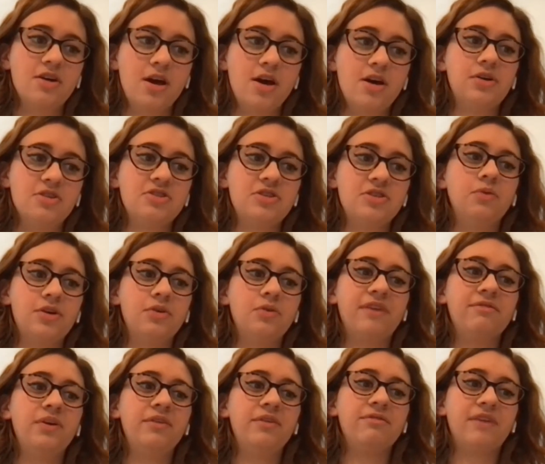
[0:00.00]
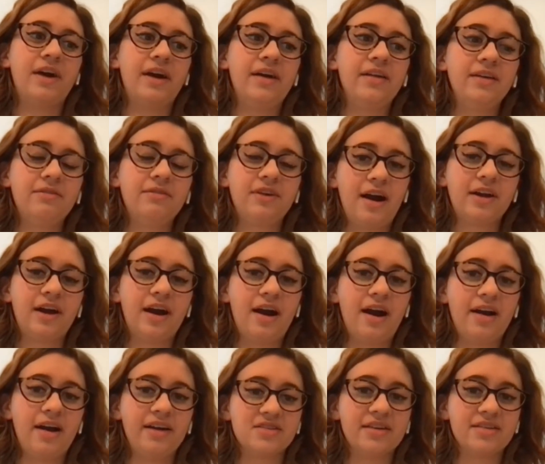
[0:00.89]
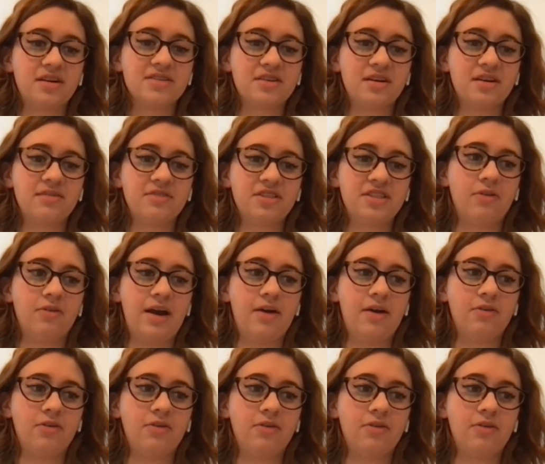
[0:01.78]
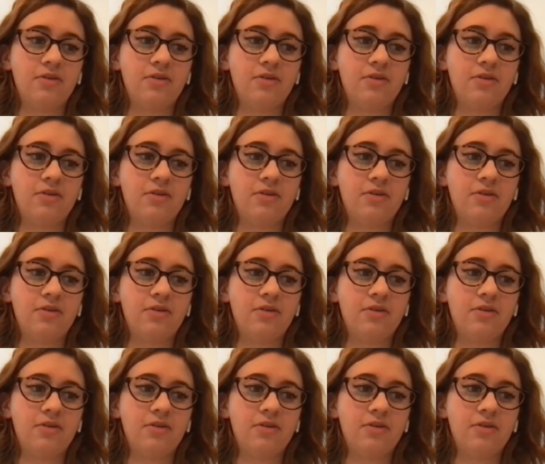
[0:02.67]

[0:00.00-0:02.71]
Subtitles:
So we finally figured out how to get service hours.